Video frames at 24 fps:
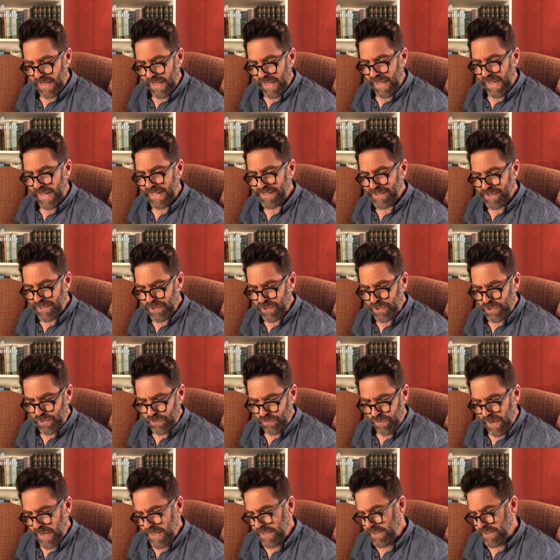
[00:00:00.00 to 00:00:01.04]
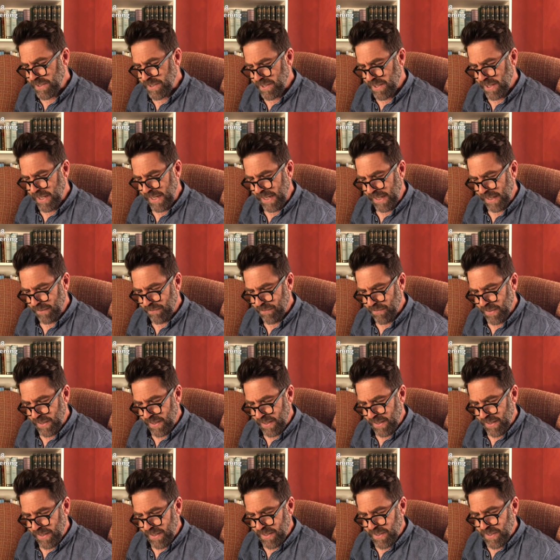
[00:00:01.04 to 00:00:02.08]
It's the strangest thing.
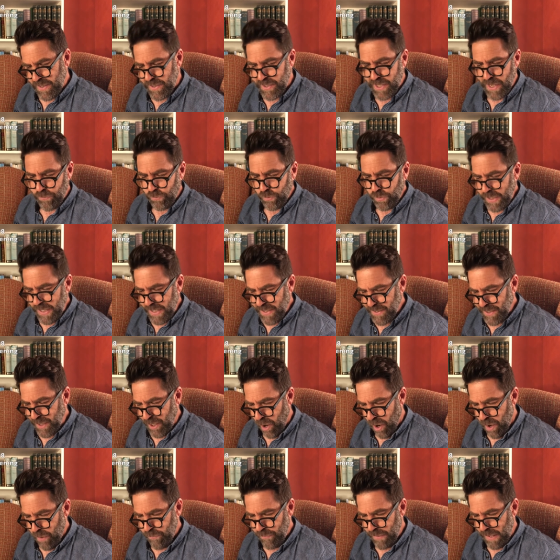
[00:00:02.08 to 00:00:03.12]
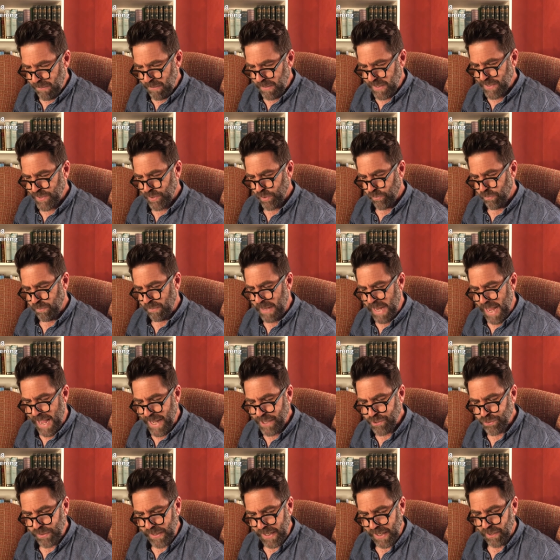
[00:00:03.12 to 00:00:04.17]
Several years ago, I found myself
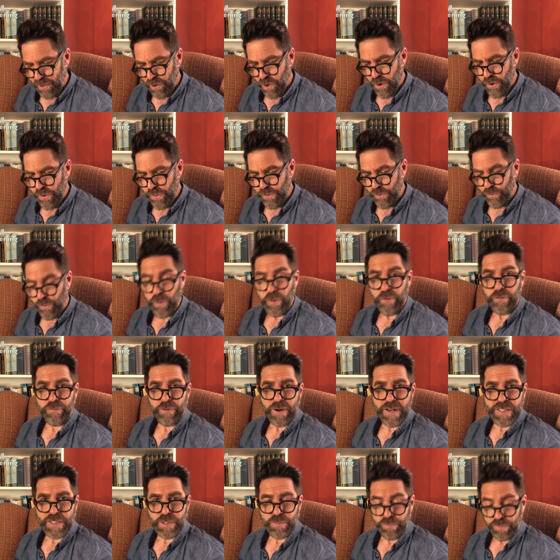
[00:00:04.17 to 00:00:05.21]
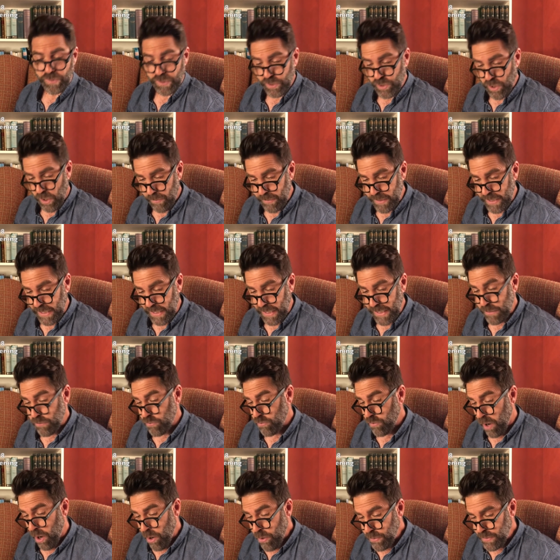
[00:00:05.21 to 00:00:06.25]
meandering alone through a friend's predominantly
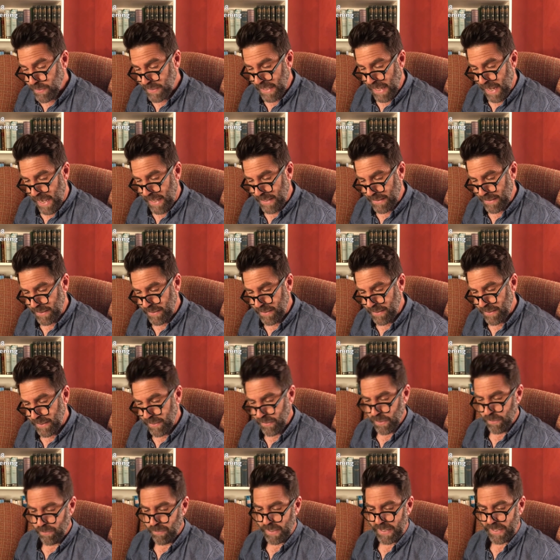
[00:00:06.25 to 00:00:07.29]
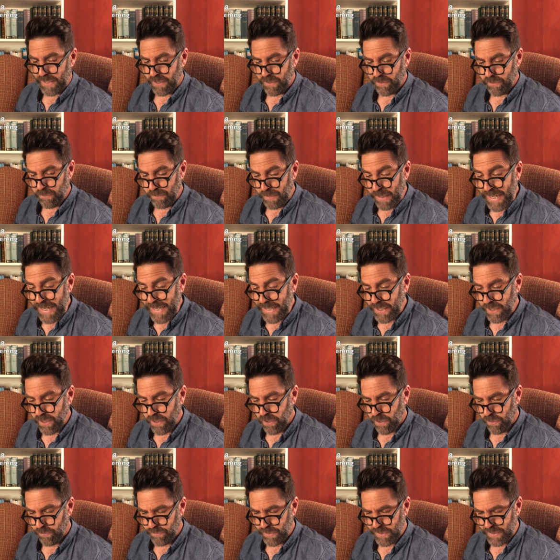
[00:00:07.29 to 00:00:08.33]
rose garden in the peak
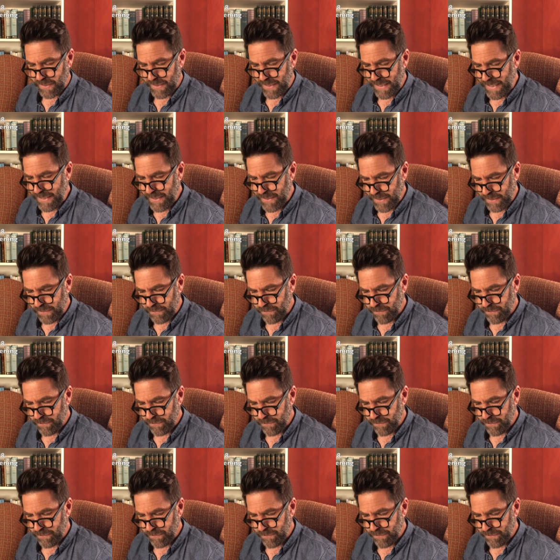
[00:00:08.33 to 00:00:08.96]
of the season.